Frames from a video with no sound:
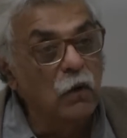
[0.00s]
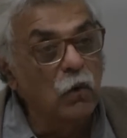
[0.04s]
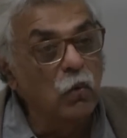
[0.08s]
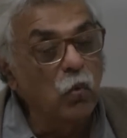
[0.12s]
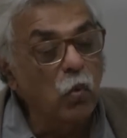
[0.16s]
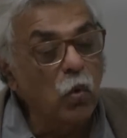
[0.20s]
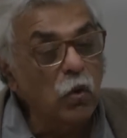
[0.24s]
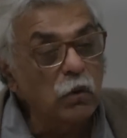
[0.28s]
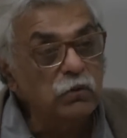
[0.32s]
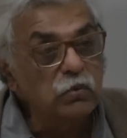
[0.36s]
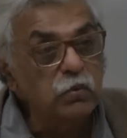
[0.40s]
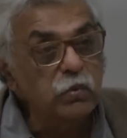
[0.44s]

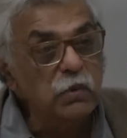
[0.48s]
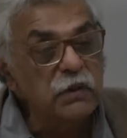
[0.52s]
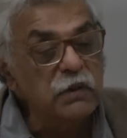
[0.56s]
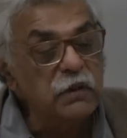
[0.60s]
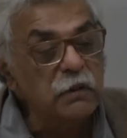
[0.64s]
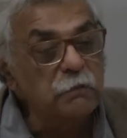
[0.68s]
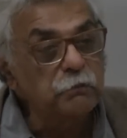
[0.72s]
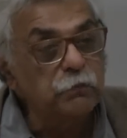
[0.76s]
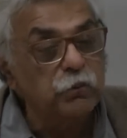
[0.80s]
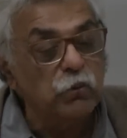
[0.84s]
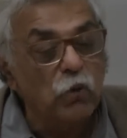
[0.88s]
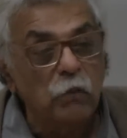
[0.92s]
What were
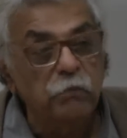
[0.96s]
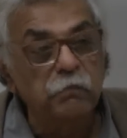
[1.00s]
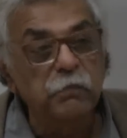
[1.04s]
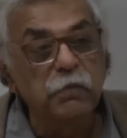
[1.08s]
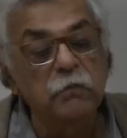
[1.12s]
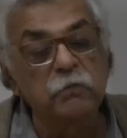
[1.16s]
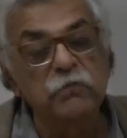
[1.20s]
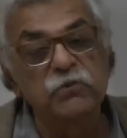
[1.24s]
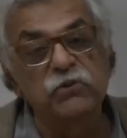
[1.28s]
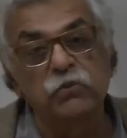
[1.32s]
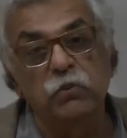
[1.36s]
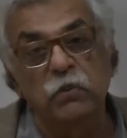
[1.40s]
the
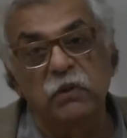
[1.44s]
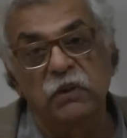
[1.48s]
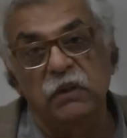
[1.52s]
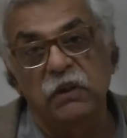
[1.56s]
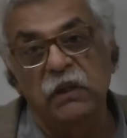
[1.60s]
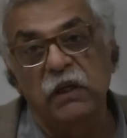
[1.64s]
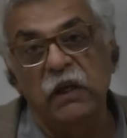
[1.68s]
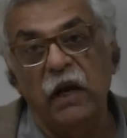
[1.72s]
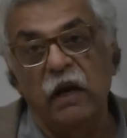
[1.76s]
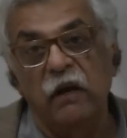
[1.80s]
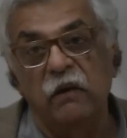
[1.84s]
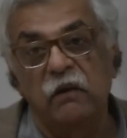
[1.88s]
problems with
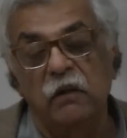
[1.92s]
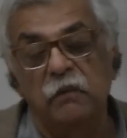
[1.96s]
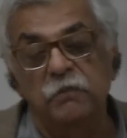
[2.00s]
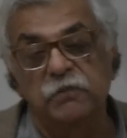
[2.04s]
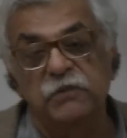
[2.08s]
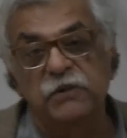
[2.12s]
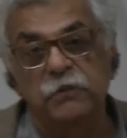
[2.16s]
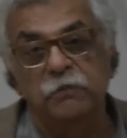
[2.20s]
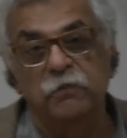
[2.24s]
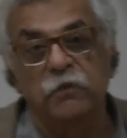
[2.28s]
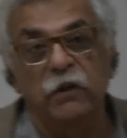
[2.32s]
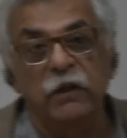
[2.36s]
the Arab
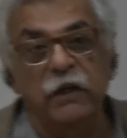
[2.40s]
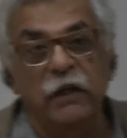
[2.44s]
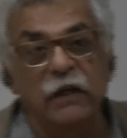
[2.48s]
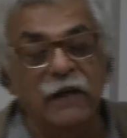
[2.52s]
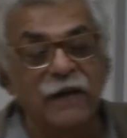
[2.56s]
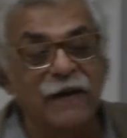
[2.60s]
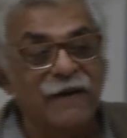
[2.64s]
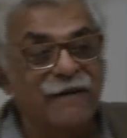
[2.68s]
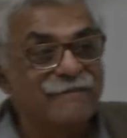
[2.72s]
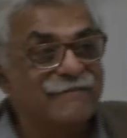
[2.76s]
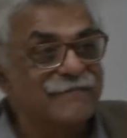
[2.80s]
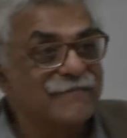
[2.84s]
Spring?
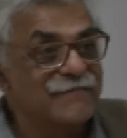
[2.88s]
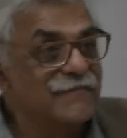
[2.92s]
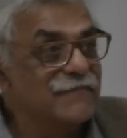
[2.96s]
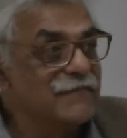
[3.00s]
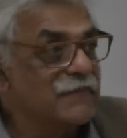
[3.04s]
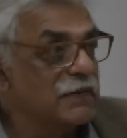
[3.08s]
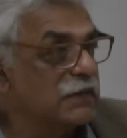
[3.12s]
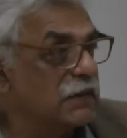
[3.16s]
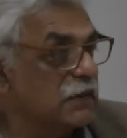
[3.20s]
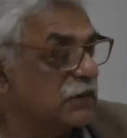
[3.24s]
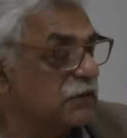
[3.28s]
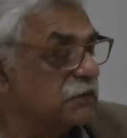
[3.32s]

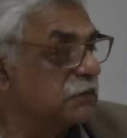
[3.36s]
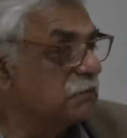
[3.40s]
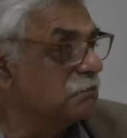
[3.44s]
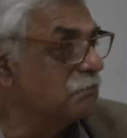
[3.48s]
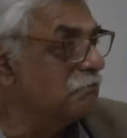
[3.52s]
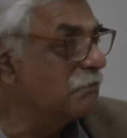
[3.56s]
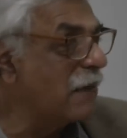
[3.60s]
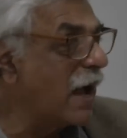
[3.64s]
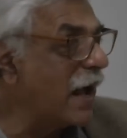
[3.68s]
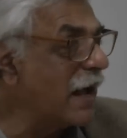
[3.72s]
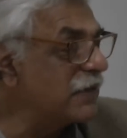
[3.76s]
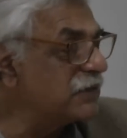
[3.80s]
This
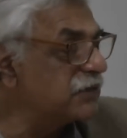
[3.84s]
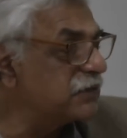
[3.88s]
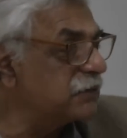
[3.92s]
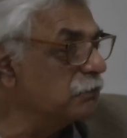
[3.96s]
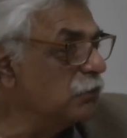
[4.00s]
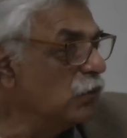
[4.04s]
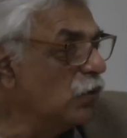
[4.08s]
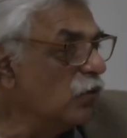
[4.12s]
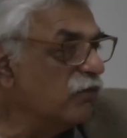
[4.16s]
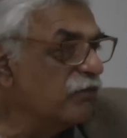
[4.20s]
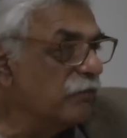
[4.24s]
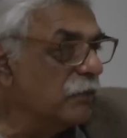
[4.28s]
mass
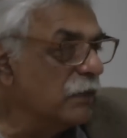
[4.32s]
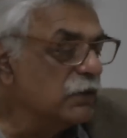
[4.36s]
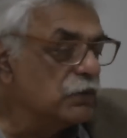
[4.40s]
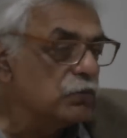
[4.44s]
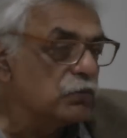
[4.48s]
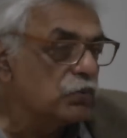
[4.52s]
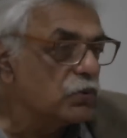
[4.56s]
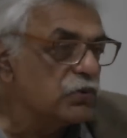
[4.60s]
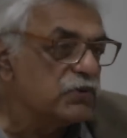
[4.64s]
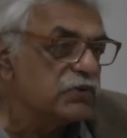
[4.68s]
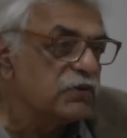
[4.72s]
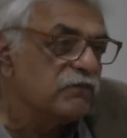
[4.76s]

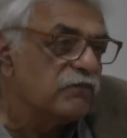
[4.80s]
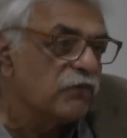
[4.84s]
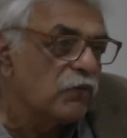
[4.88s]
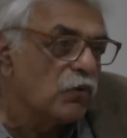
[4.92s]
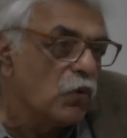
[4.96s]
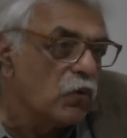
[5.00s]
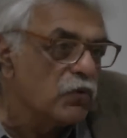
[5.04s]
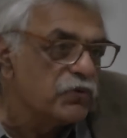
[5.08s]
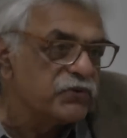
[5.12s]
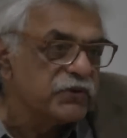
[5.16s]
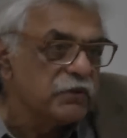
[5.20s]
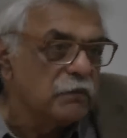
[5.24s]
movement was, of
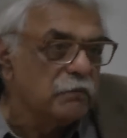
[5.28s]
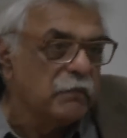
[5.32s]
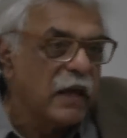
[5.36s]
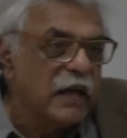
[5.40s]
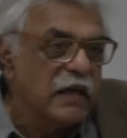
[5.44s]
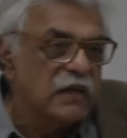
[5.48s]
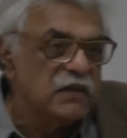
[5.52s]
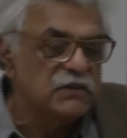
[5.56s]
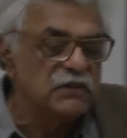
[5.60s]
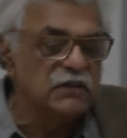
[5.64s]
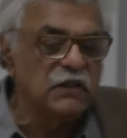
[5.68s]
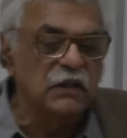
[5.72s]
course,
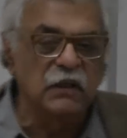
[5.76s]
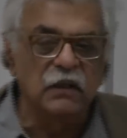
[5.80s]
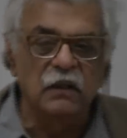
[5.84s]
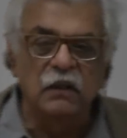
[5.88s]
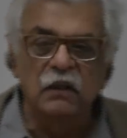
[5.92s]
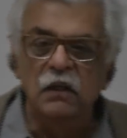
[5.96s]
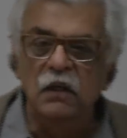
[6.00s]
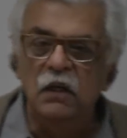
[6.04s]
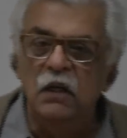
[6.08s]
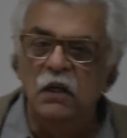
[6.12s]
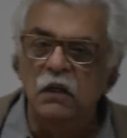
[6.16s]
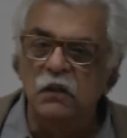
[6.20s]
amazing.
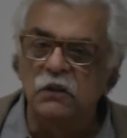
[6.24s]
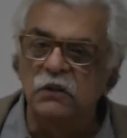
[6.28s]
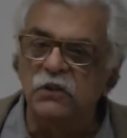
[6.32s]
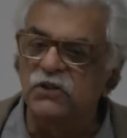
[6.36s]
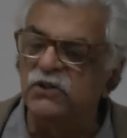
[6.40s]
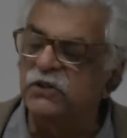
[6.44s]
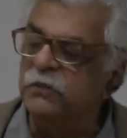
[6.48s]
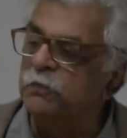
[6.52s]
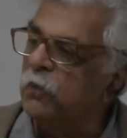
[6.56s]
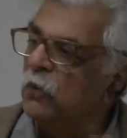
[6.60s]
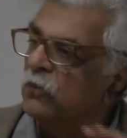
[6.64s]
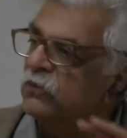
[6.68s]
The
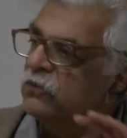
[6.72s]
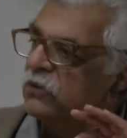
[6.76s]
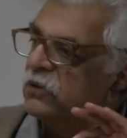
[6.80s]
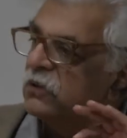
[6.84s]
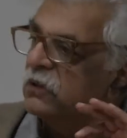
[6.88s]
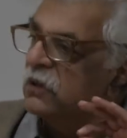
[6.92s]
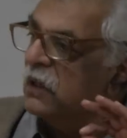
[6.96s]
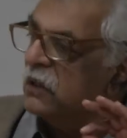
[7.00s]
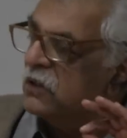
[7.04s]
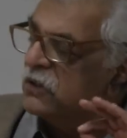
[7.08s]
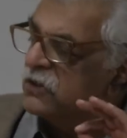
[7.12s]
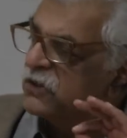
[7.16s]

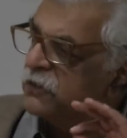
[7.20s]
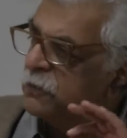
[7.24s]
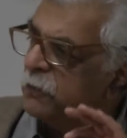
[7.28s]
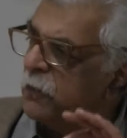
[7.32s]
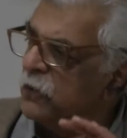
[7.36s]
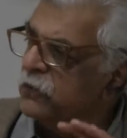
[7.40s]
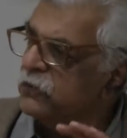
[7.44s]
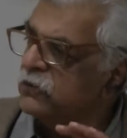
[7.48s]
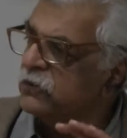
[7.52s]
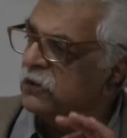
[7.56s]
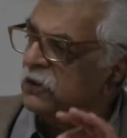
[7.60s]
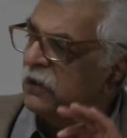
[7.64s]

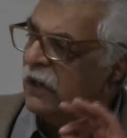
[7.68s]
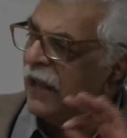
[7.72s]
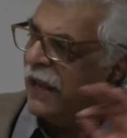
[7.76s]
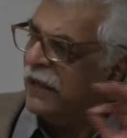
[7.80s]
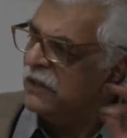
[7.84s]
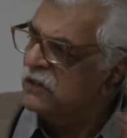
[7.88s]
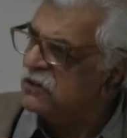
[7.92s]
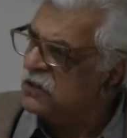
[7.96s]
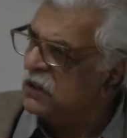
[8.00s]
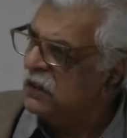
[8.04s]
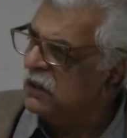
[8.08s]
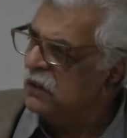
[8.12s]

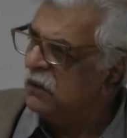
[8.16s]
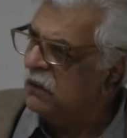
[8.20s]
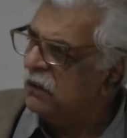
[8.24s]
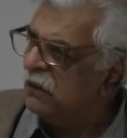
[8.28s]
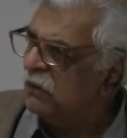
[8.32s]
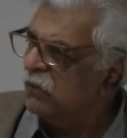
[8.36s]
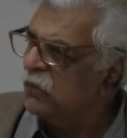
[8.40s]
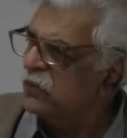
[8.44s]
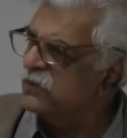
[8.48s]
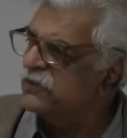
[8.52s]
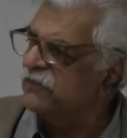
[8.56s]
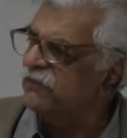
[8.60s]

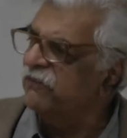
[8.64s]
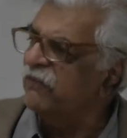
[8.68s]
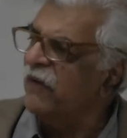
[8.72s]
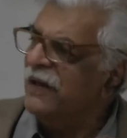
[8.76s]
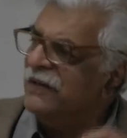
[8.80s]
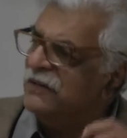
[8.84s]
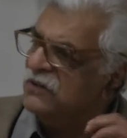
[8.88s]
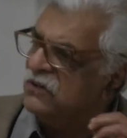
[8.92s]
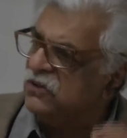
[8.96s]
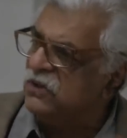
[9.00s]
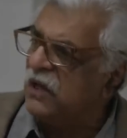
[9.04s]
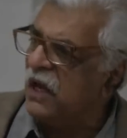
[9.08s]
spontaneity was
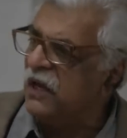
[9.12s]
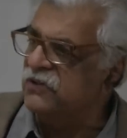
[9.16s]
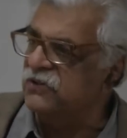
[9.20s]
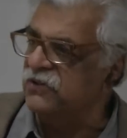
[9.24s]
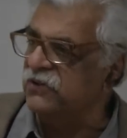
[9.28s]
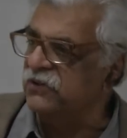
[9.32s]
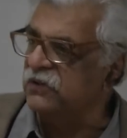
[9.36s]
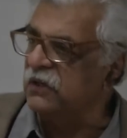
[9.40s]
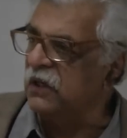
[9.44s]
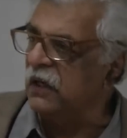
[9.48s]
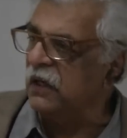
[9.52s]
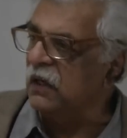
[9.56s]

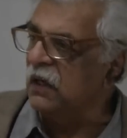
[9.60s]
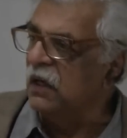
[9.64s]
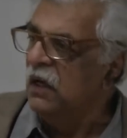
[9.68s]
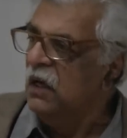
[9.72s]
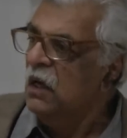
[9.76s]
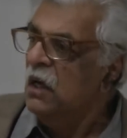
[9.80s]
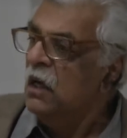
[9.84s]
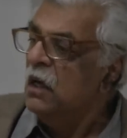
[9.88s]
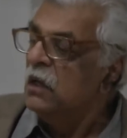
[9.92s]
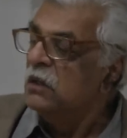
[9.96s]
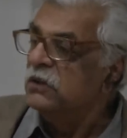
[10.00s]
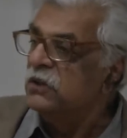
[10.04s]
fantastic.
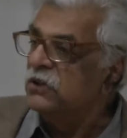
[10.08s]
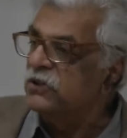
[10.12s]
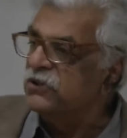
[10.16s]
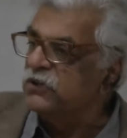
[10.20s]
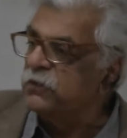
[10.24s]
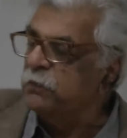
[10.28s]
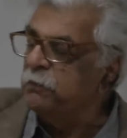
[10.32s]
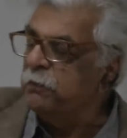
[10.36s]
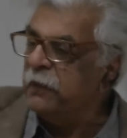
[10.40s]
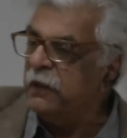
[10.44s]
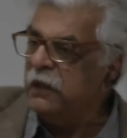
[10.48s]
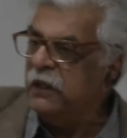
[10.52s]
The
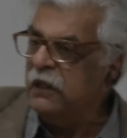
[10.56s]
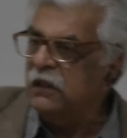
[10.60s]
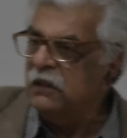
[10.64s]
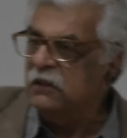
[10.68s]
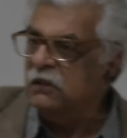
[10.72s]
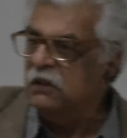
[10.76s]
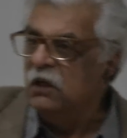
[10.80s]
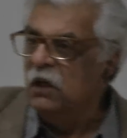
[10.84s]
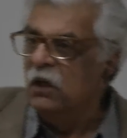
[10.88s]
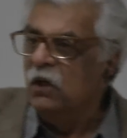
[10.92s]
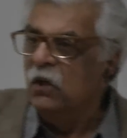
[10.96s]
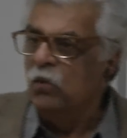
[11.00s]

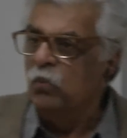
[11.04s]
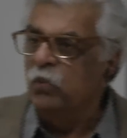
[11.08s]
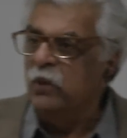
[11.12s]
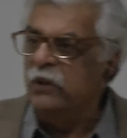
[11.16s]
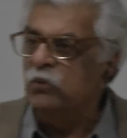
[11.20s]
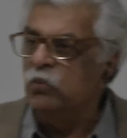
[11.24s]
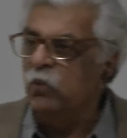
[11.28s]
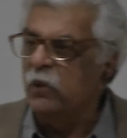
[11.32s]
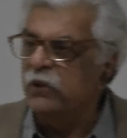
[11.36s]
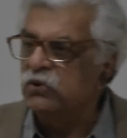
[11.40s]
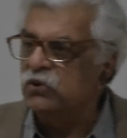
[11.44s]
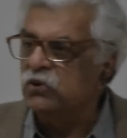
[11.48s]
speed
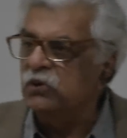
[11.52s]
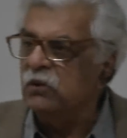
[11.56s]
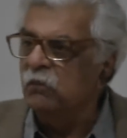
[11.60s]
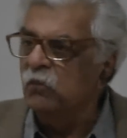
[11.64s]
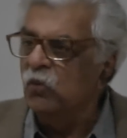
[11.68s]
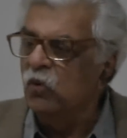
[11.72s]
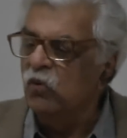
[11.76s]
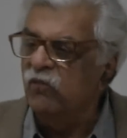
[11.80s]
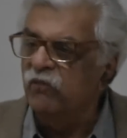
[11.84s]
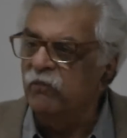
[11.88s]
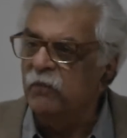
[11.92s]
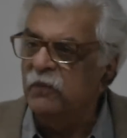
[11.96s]
with which the
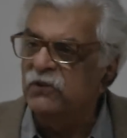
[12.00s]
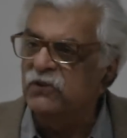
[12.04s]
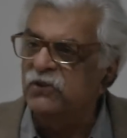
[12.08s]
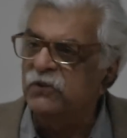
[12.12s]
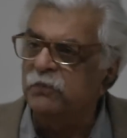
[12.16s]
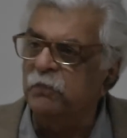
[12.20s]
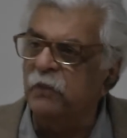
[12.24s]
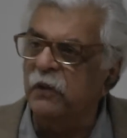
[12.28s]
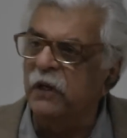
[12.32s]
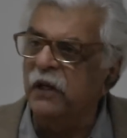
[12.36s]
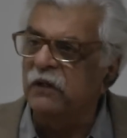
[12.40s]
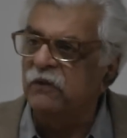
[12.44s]
movement
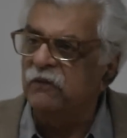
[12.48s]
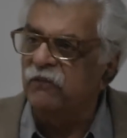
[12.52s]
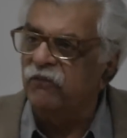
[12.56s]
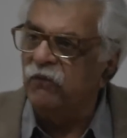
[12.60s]
spread